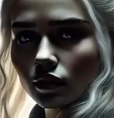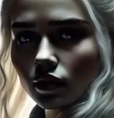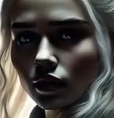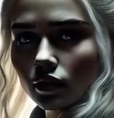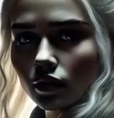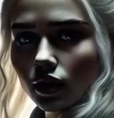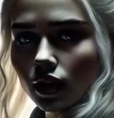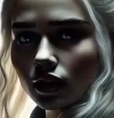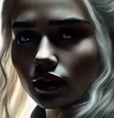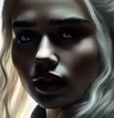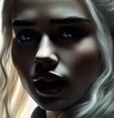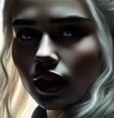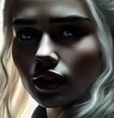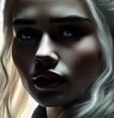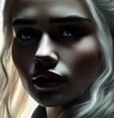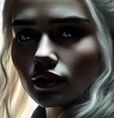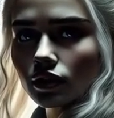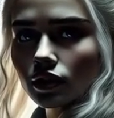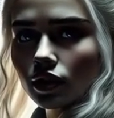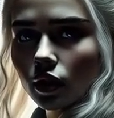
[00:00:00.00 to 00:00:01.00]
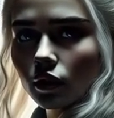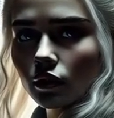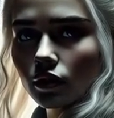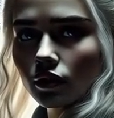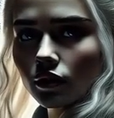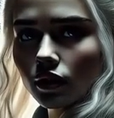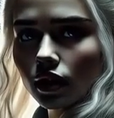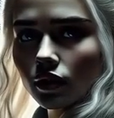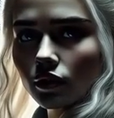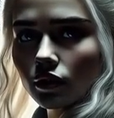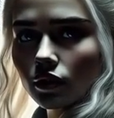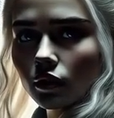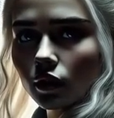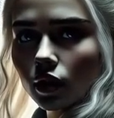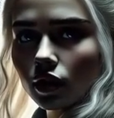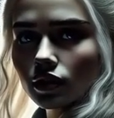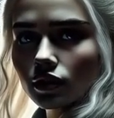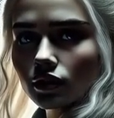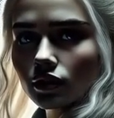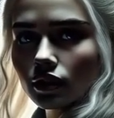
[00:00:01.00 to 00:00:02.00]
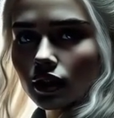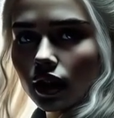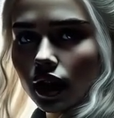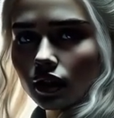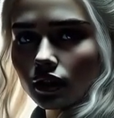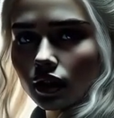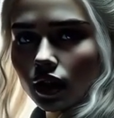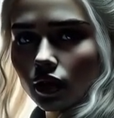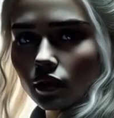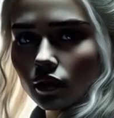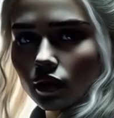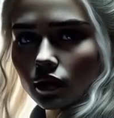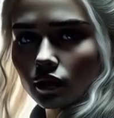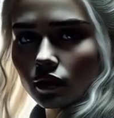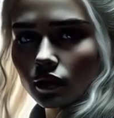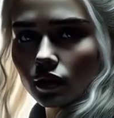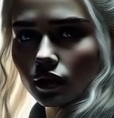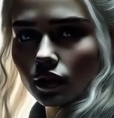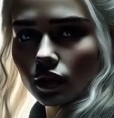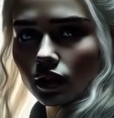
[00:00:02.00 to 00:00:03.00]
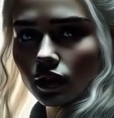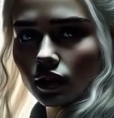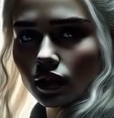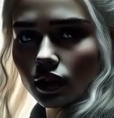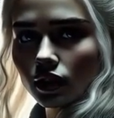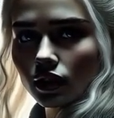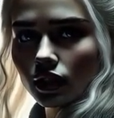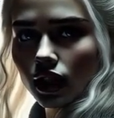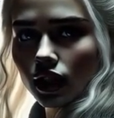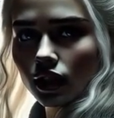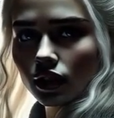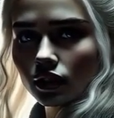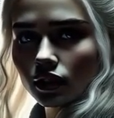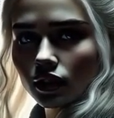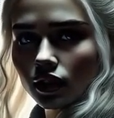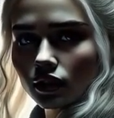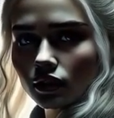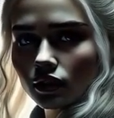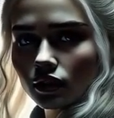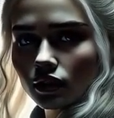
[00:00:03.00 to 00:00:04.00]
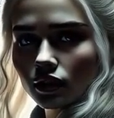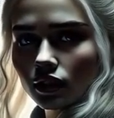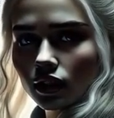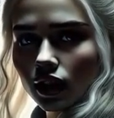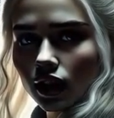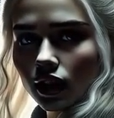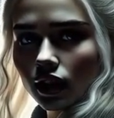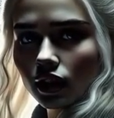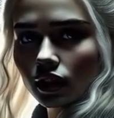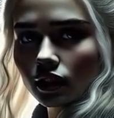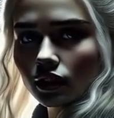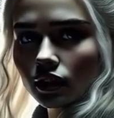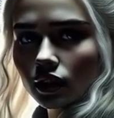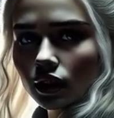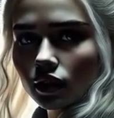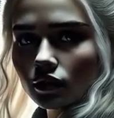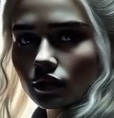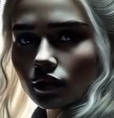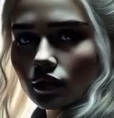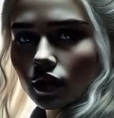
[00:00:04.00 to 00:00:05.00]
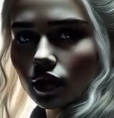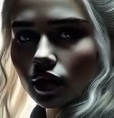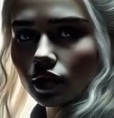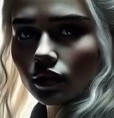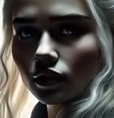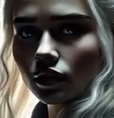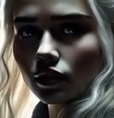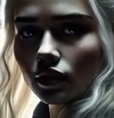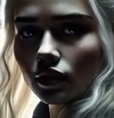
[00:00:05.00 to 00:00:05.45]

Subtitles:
She had imagined it many times, the vaulted ceiling, the stained glass windows, the massive pillars